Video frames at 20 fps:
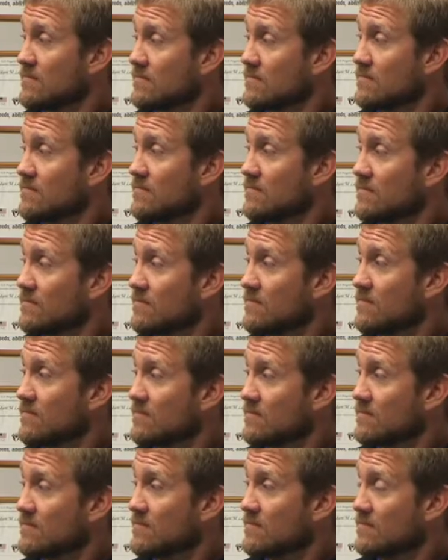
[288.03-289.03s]

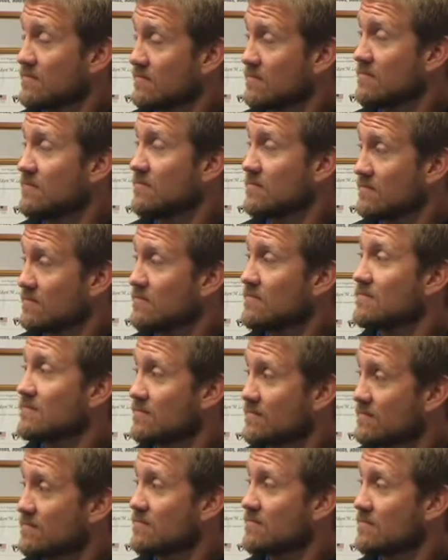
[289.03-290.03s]

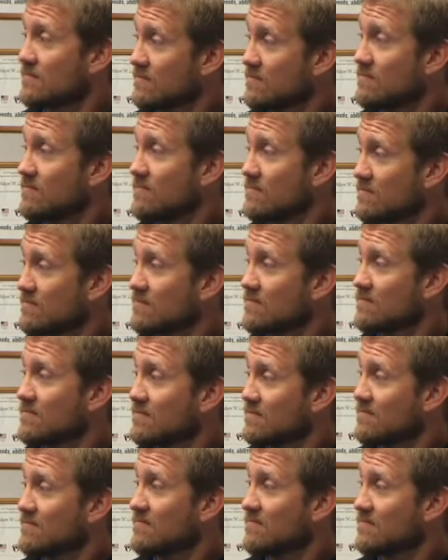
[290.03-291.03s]
(silent)